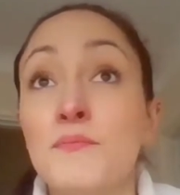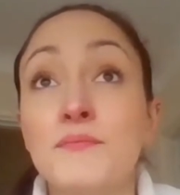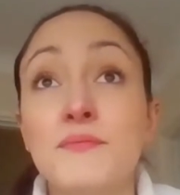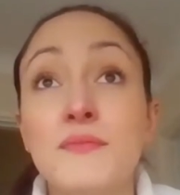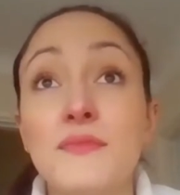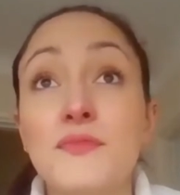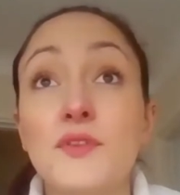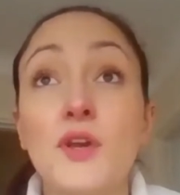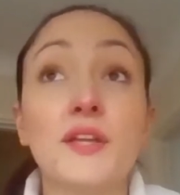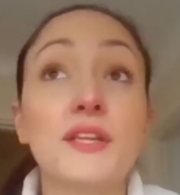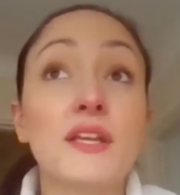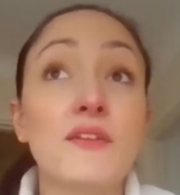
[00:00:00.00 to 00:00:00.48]

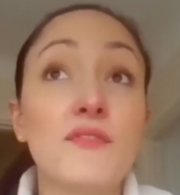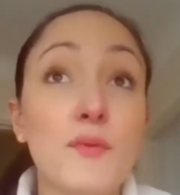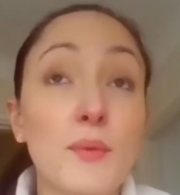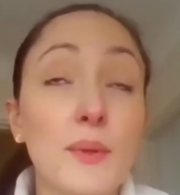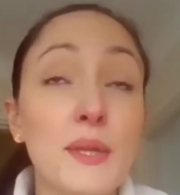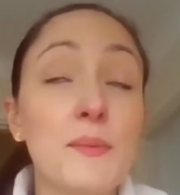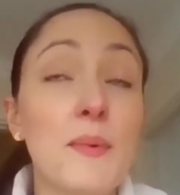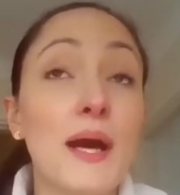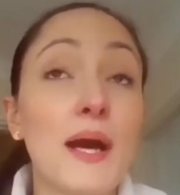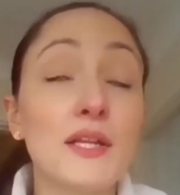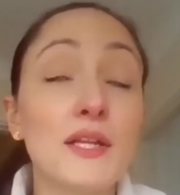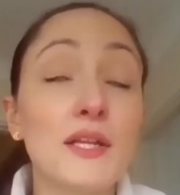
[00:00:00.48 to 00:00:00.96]
not
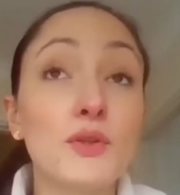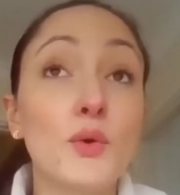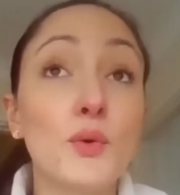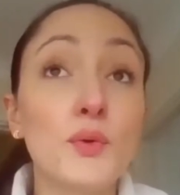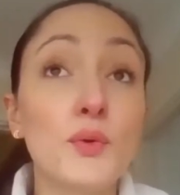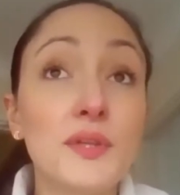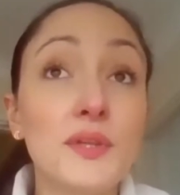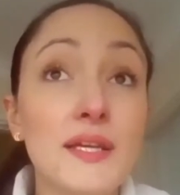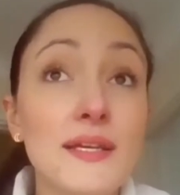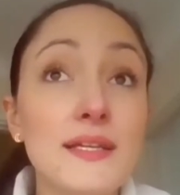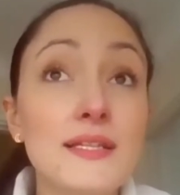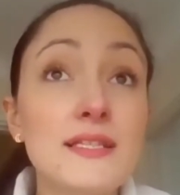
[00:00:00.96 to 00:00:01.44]
everybody might know
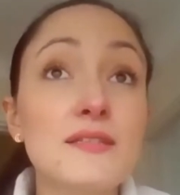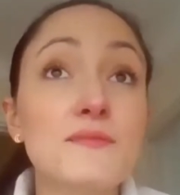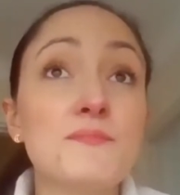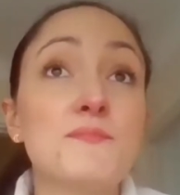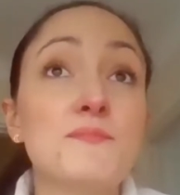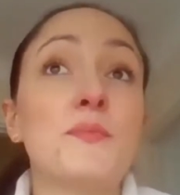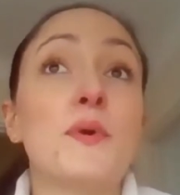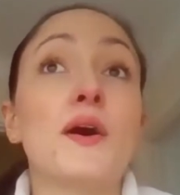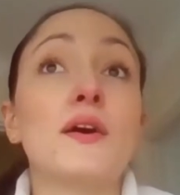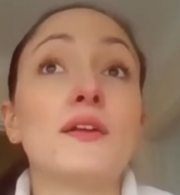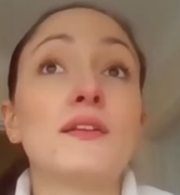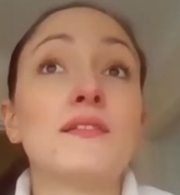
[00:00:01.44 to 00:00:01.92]
this,
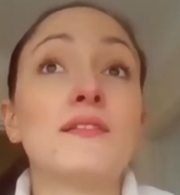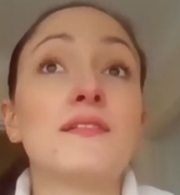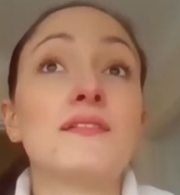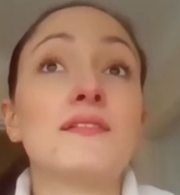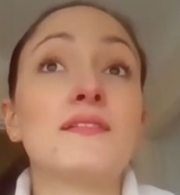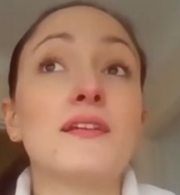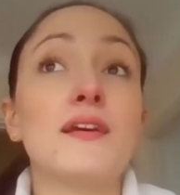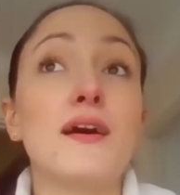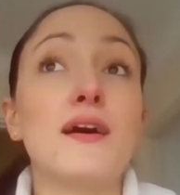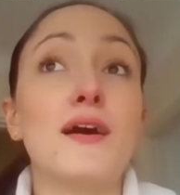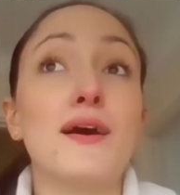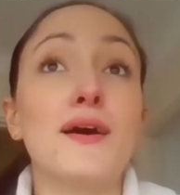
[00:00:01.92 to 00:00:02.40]
but
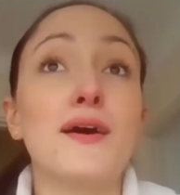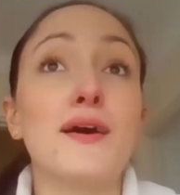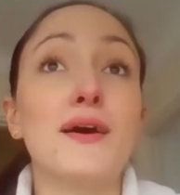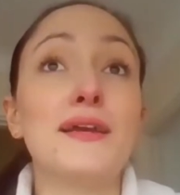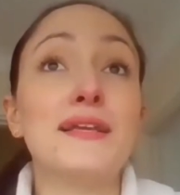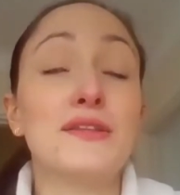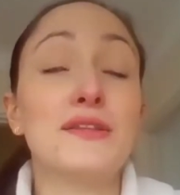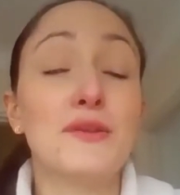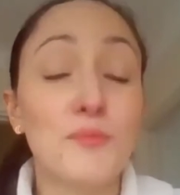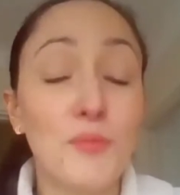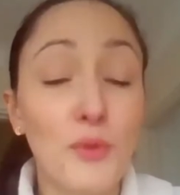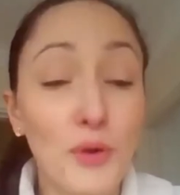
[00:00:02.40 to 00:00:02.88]
uh,
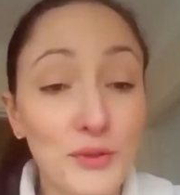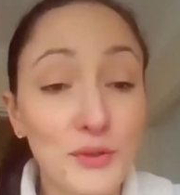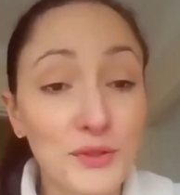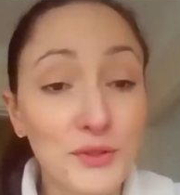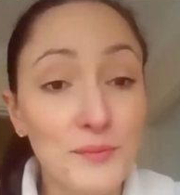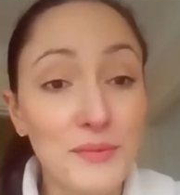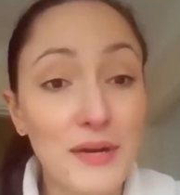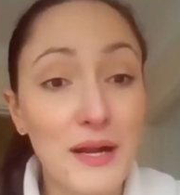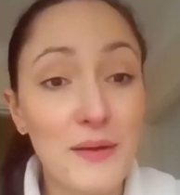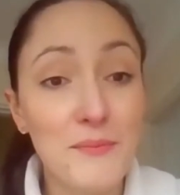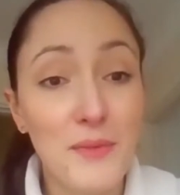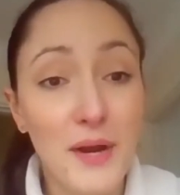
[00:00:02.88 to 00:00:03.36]
in the
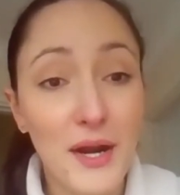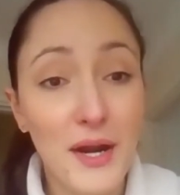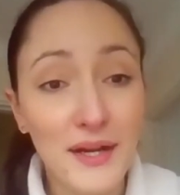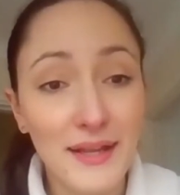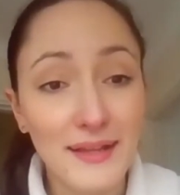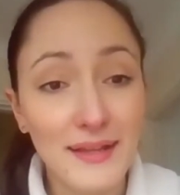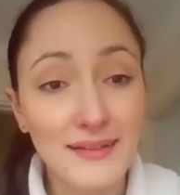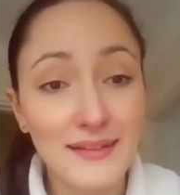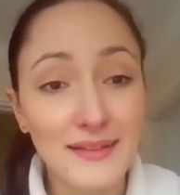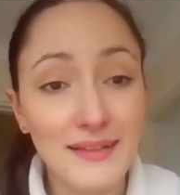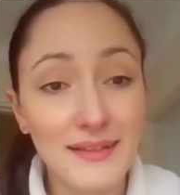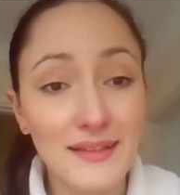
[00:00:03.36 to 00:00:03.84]
Molton Brown
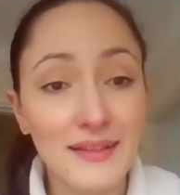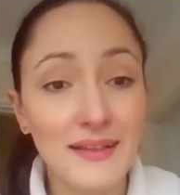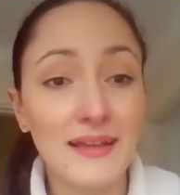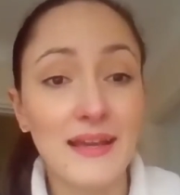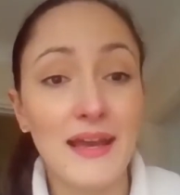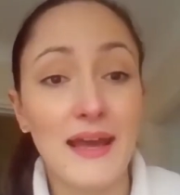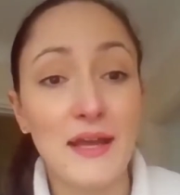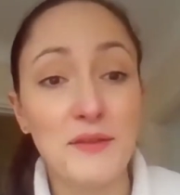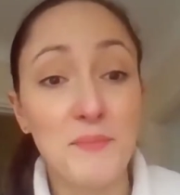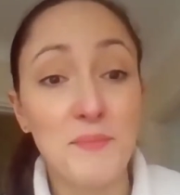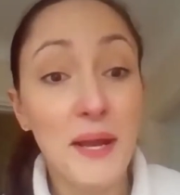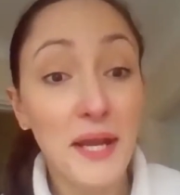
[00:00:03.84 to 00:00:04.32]
marketing
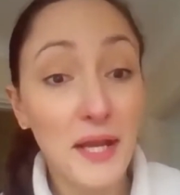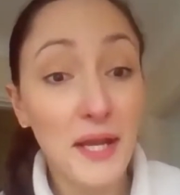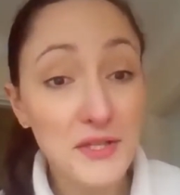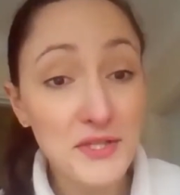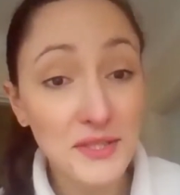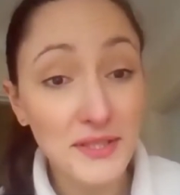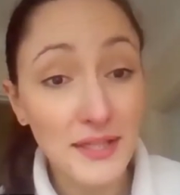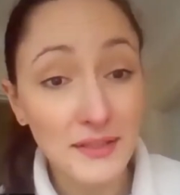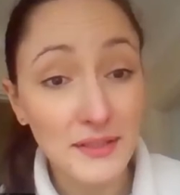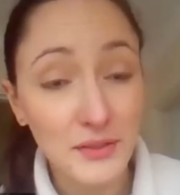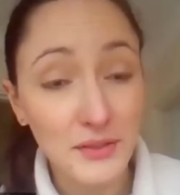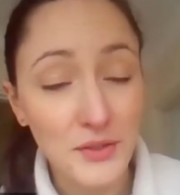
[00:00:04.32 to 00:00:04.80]
and
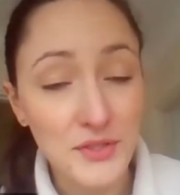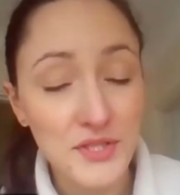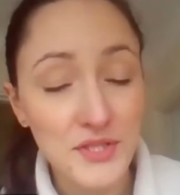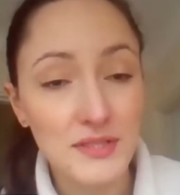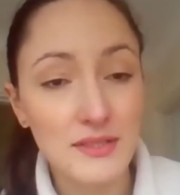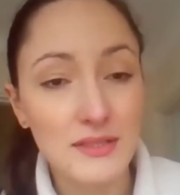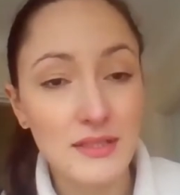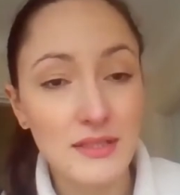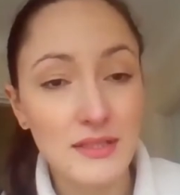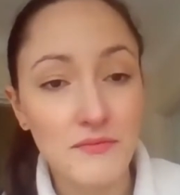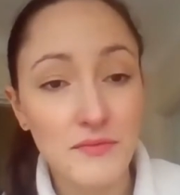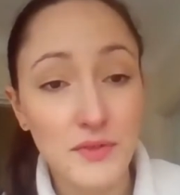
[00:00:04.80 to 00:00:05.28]
packaging technology
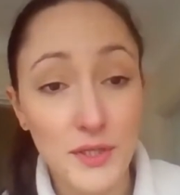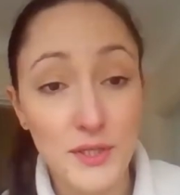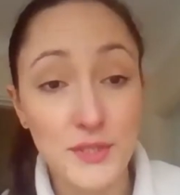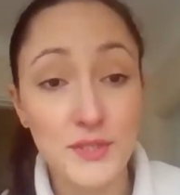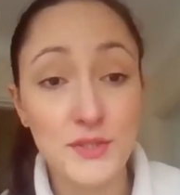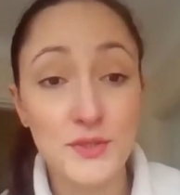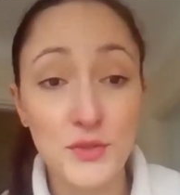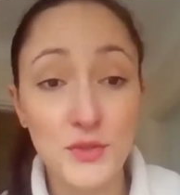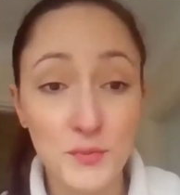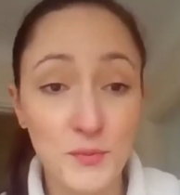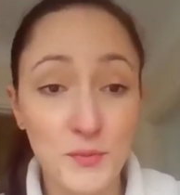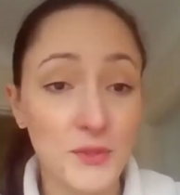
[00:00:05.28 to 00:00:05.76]
team, we are
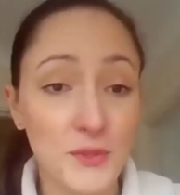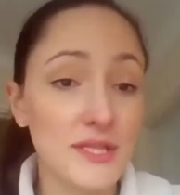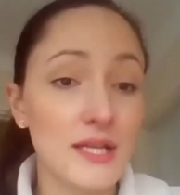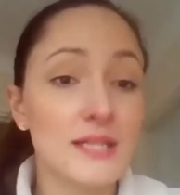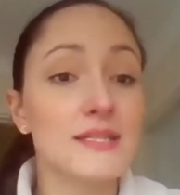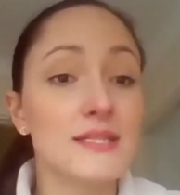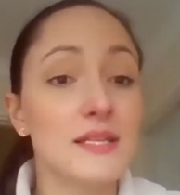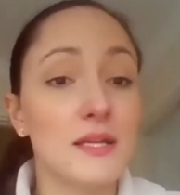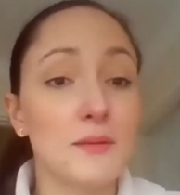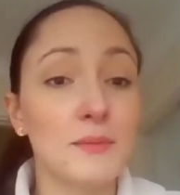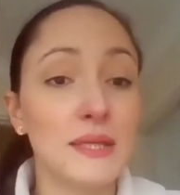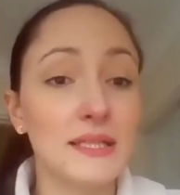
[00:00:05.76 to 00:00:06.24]
super
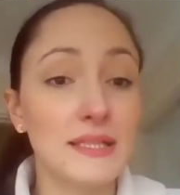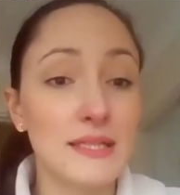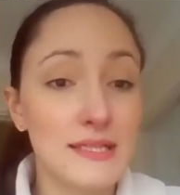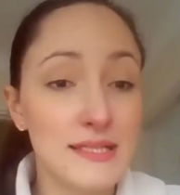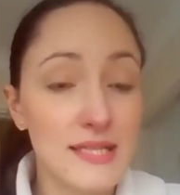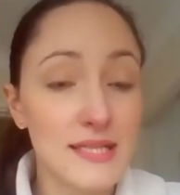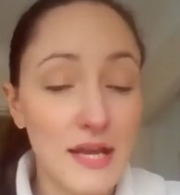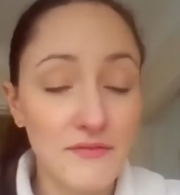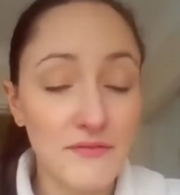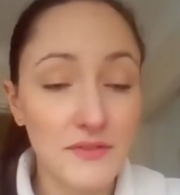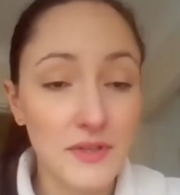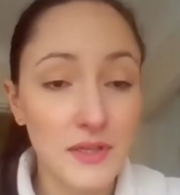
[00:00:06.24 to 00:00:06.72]
sustainability
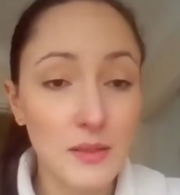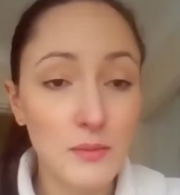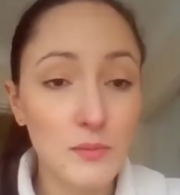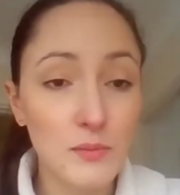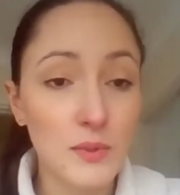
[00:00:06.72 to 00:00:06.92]
savvy.